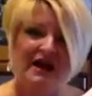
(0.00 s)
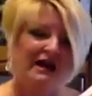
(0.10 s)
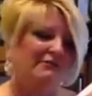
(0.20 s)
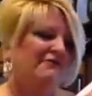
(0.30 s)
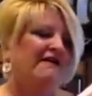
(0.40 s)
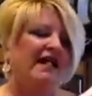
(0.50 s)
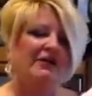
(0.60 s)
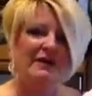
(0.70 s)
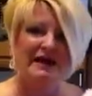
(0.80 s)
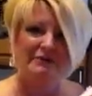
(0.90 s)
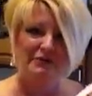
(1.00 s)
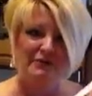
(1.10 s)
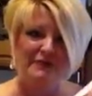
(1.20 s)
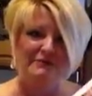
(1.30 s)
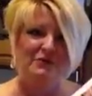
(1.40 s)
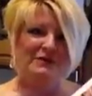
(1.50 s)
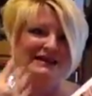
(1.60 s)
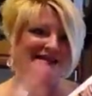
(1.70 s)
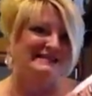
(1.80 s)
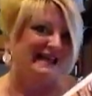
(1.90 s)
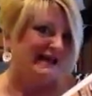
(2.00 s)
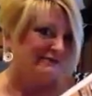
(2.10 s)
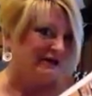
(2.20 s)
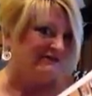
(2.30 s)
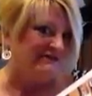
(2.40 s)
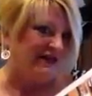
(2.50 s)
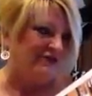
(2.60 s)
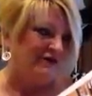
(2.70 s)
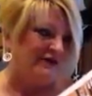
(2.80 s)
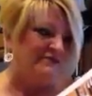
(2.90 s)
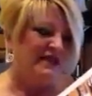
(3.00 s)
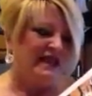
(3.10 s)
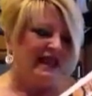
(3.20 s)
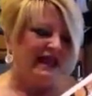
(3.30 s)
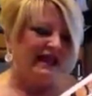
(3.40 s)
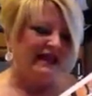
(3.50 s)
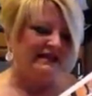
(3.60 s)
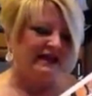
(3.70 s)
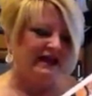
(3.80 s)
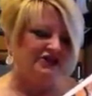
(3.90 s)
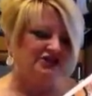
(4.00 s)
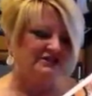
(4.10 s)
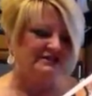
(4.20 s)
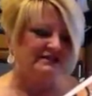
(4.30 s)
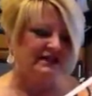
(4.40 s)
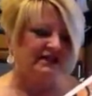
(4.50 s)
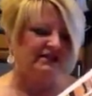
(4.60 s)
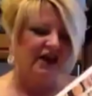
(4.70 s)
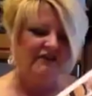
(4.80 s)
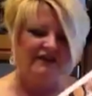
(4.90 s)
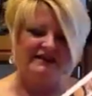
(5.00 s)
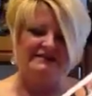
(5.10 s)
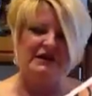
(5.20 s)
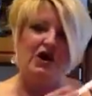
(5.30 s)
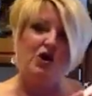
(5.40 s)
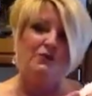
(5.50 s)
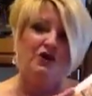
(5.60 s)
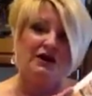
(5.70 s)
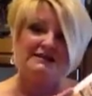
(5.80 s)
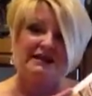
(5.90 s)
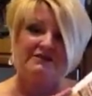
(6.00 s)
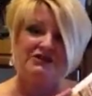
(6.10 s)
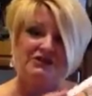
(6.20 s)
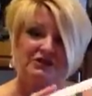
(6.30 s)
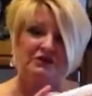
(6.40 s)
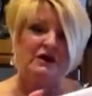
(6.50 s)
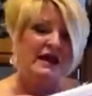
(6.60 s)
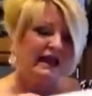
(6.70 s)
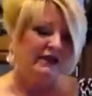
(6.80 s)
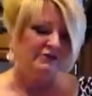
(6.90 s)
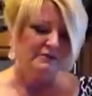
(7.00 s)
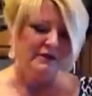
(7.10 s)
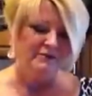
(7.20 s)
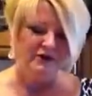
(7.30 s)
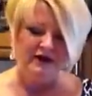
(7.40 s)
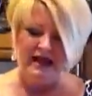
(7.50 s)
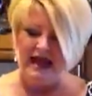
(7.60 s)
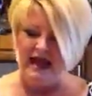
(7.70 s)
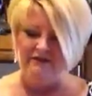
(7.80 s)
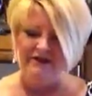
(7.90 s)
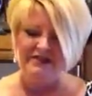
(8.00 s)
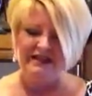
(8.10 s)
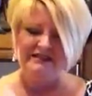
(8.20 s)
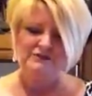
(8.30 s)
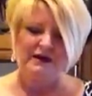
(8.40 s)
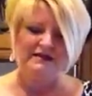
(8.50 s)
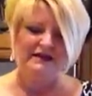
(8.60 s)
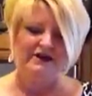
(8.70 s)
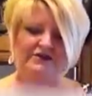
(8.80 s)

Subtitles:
I'm following up with people when I say I'm going to follow up, and I just love it. So I hope you guys love it too. And remember, everything is right there on the